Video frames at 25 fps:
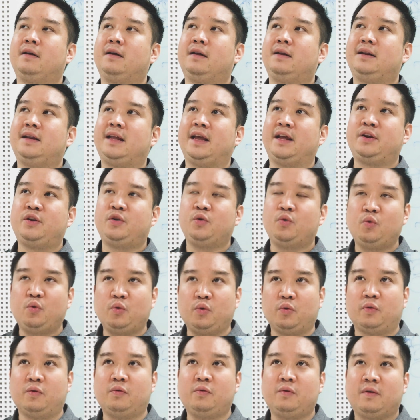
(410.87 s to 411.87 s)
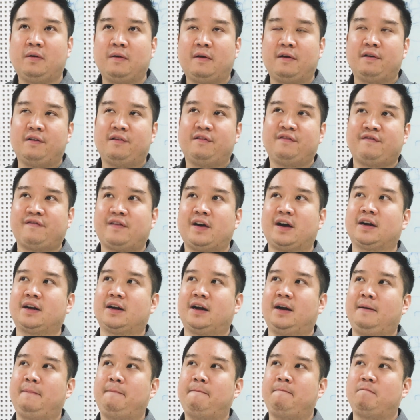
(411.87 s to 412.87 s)
They do fuck
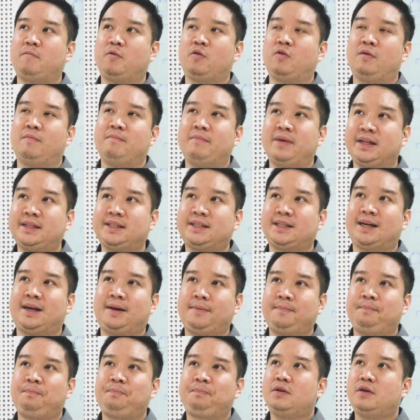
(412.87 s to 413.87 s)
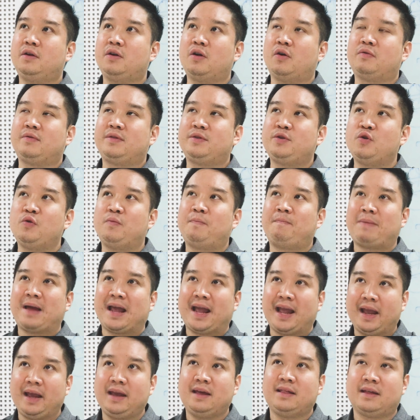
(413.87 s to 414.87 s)
up or mess up, you
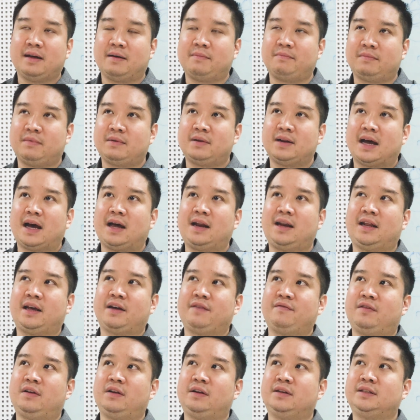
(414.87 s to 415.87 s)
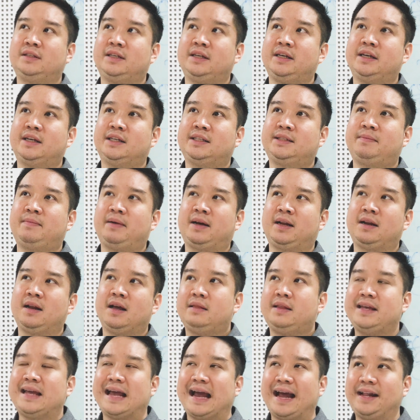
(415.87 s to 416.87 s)
pay them unlike volunteers, but
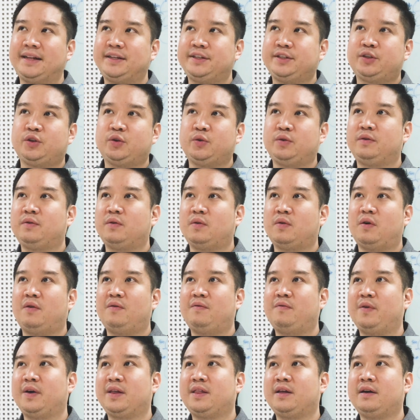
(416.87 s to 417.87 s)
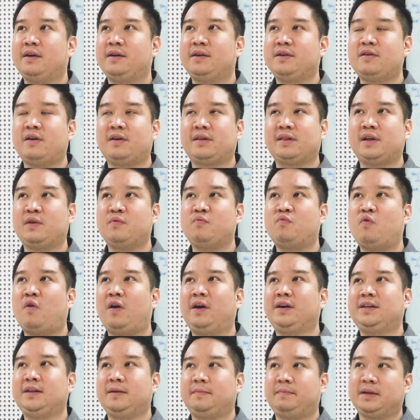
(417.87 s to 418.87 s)
the attitude of whether or not they
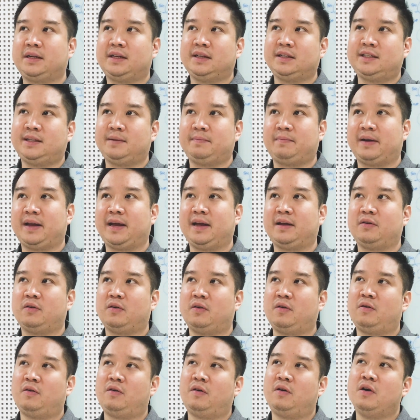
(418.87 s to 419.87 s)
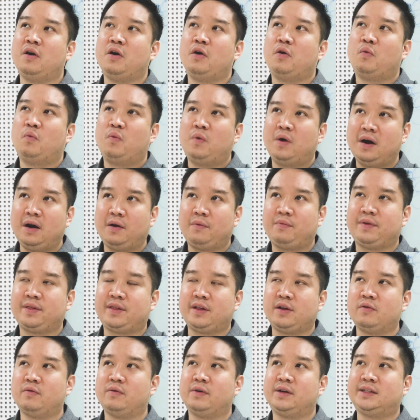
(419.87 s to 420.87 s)
want to participate or work with
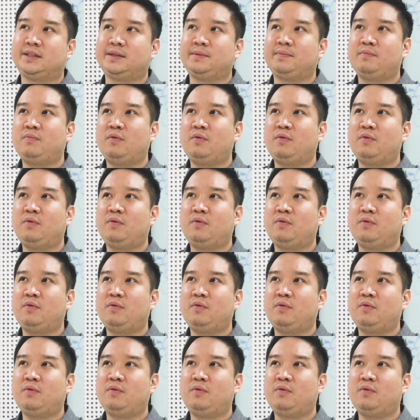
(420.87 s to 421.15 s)
you is